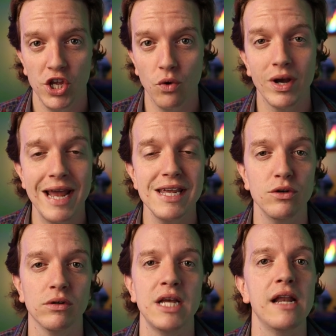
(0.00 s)
You're getting
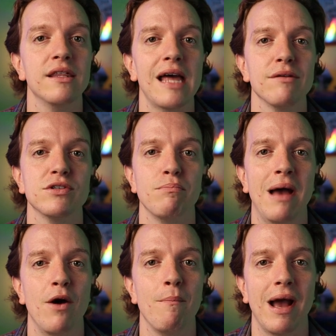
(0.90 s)
your
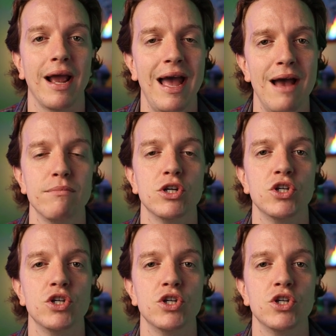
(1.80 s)
£10,000 back at maturity,